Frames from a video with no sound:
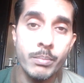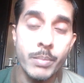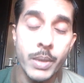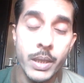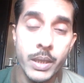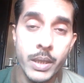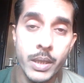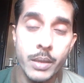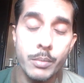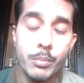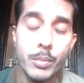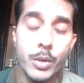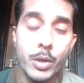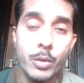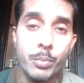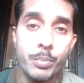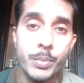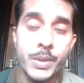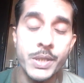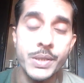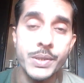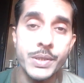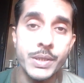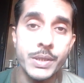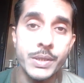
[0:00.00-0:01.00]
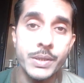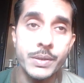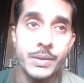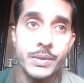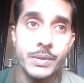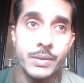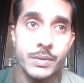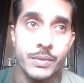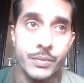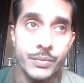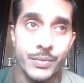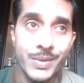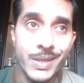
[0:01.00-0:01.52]
big number of patients,
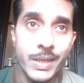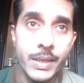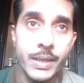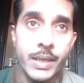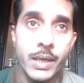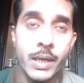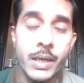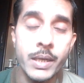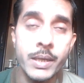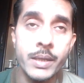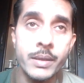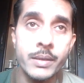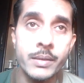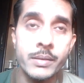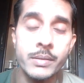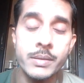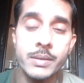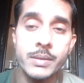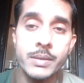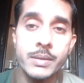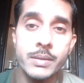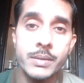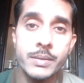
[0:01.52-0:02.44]
ventilators,